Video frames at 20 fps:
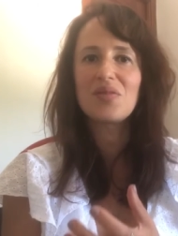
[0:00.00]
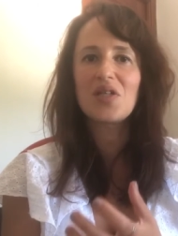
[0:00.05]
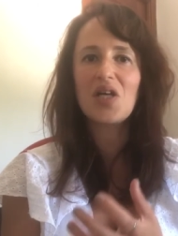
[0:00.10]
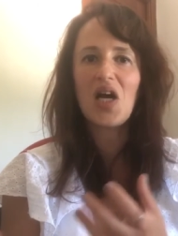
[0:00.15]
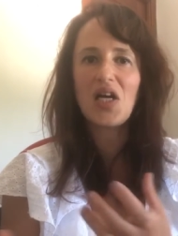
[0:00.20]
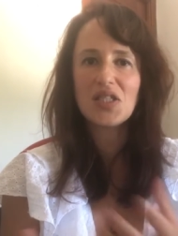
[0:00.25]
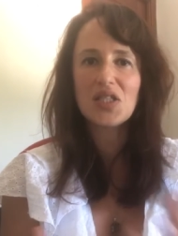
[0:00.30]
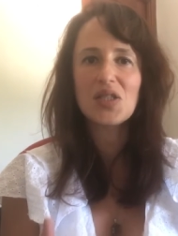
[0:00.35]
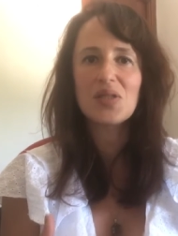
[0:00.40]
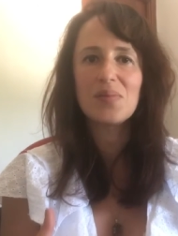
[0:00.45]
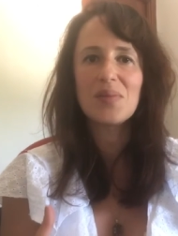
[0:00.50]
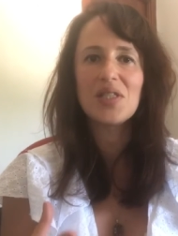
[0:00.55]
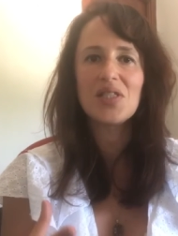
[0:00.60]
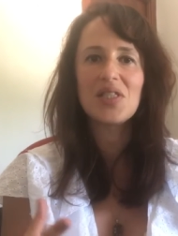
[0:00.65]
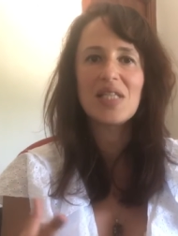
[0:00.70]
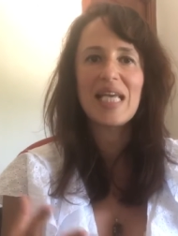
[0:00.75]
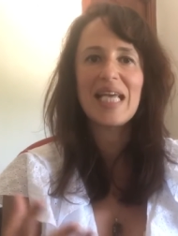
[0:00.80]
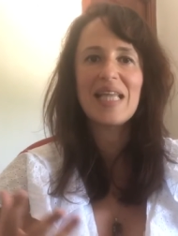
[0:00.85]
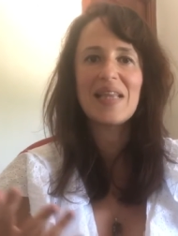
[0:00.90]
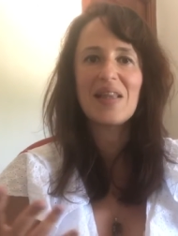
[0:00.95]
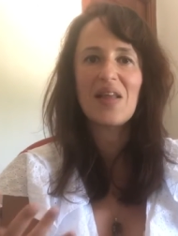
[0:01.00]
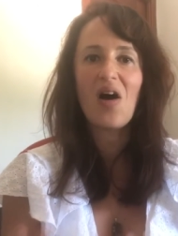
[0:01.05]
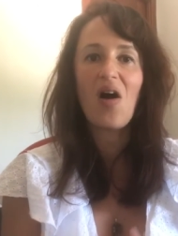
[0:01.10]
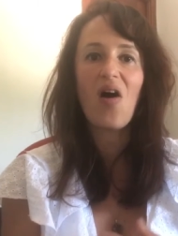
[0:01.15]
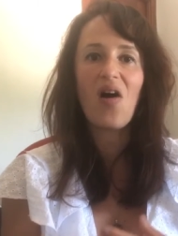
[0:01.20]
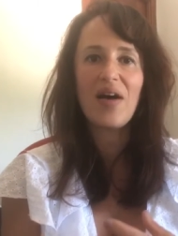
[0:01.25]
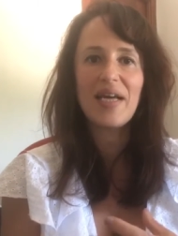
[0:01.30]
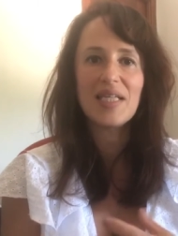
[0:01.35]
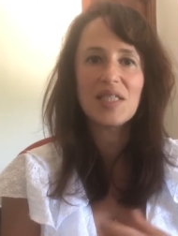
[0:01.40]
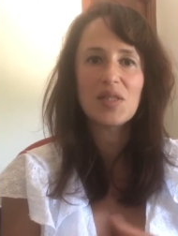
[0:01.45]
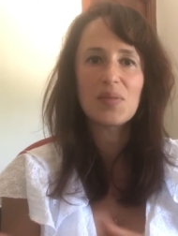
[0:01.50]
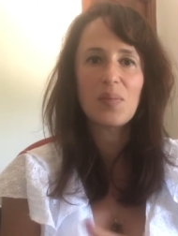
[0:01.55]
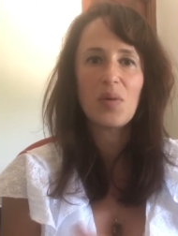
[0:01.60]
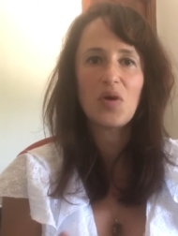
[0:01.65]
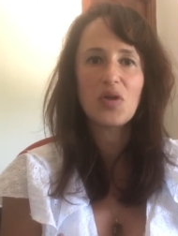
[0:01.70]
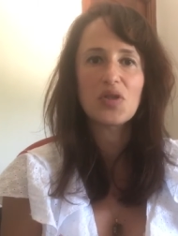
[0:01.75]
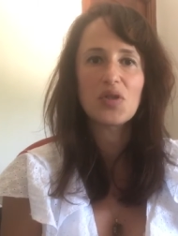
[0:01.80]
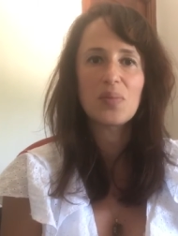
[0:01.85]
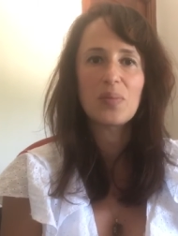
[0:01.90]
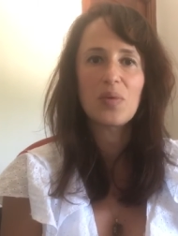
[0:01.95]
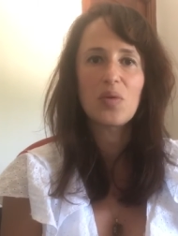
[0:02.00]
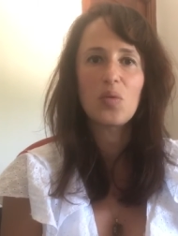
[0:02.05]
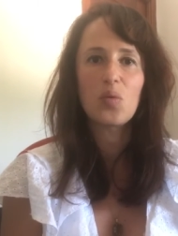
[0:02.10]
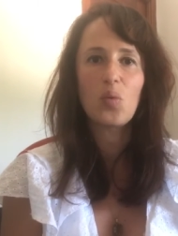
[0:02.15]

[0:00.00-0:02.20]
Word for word: customers in the highest possible